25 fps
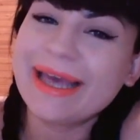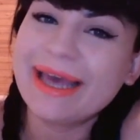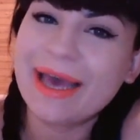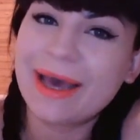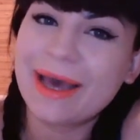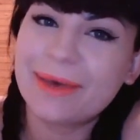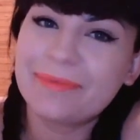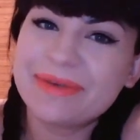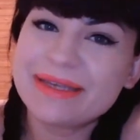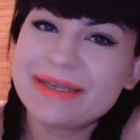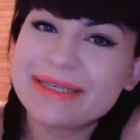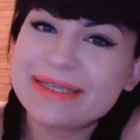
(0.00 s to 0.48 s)

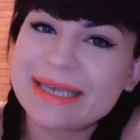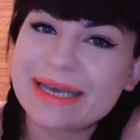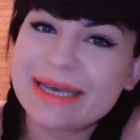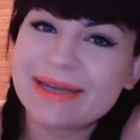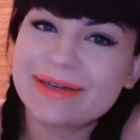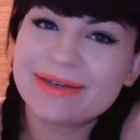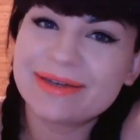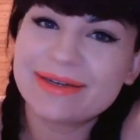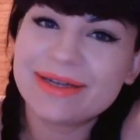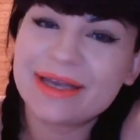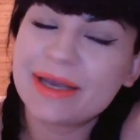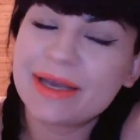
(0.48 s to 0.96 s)
Happy
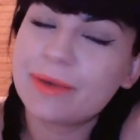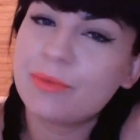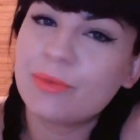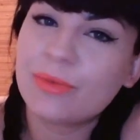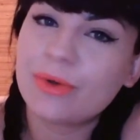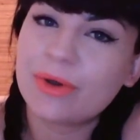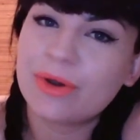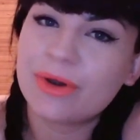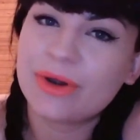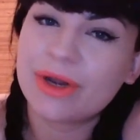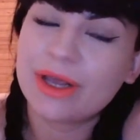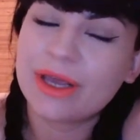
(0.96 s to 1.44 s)
Saturday
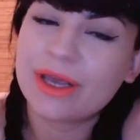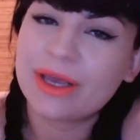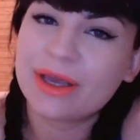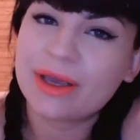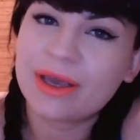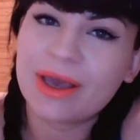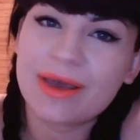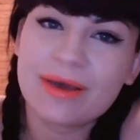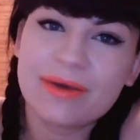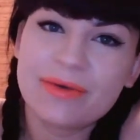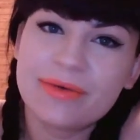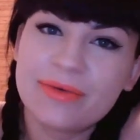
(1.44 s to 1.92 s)

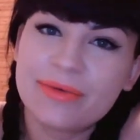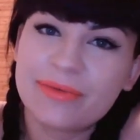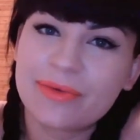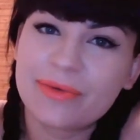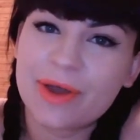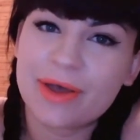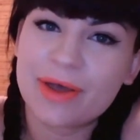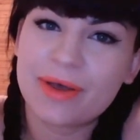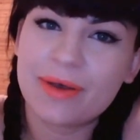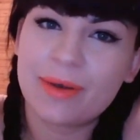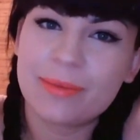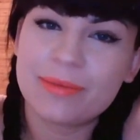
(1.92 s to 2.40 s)
morning
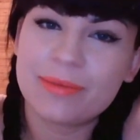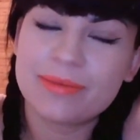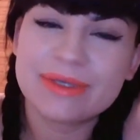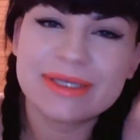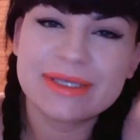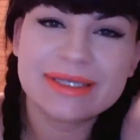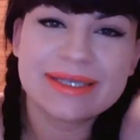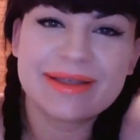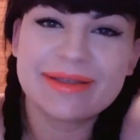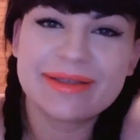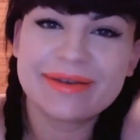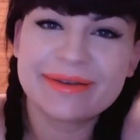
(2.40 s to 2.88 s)
from
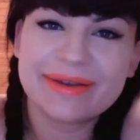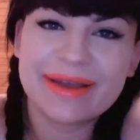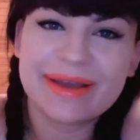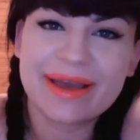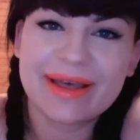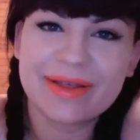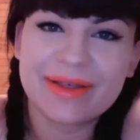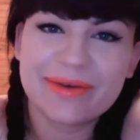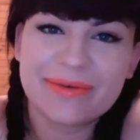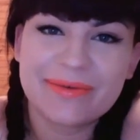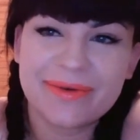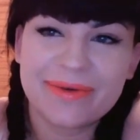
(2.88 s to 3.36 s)
Southern
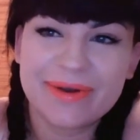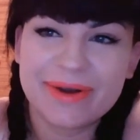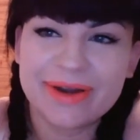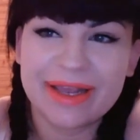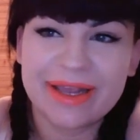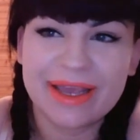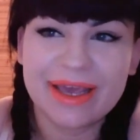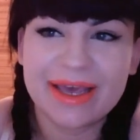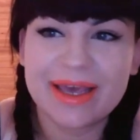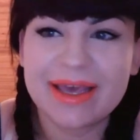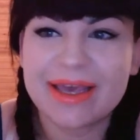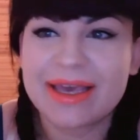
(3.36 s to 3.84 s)

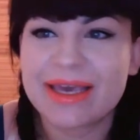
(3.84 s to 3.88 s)
California.